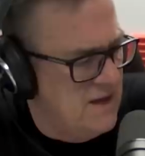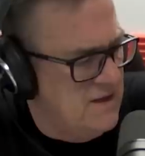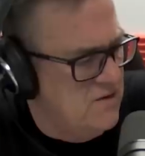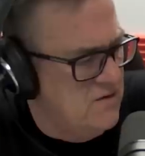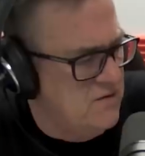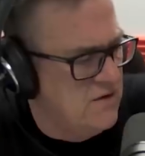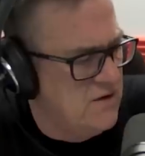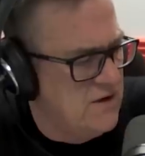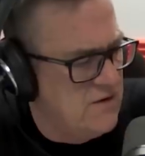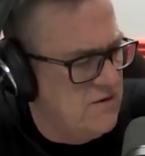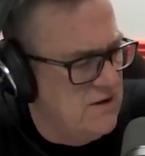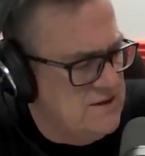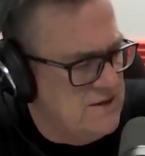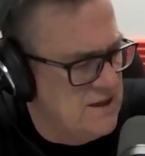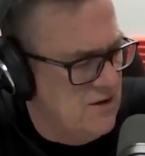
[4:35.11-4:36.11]
and you're not a
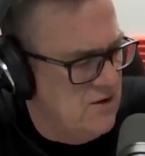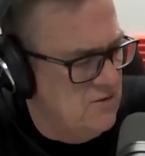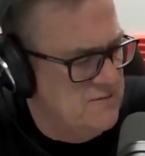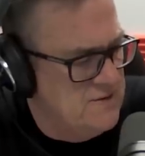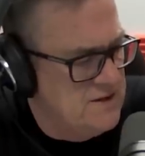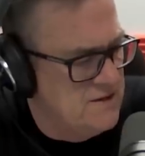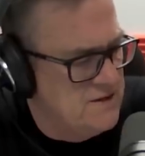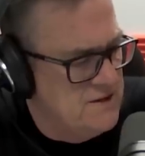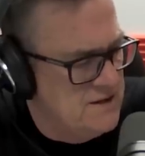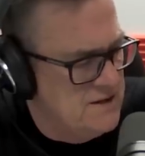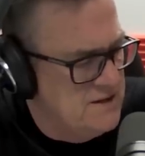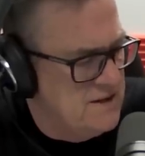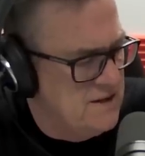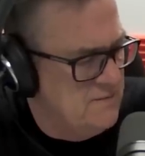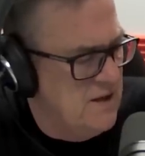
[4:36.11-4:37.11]
crusty old
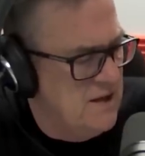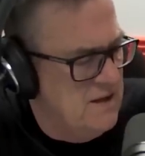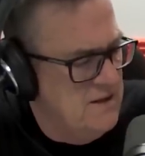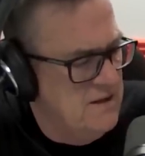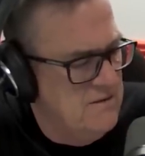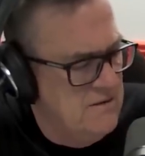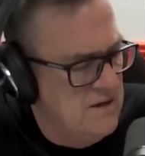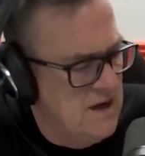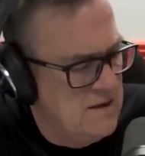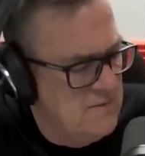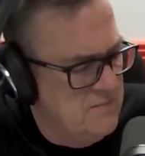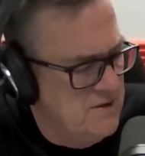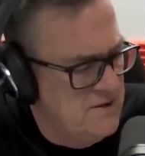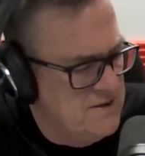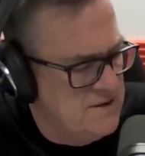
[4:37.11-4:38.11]
misogynistic male, you're a
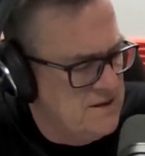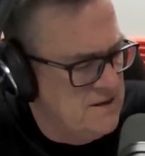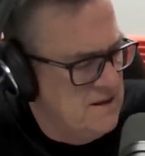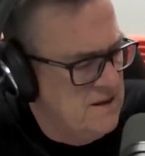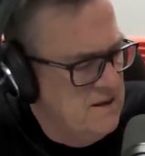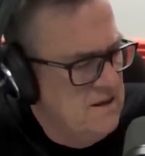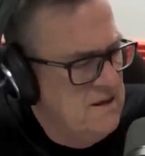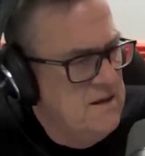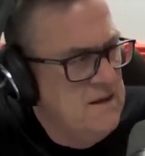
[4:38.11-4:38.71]
young person.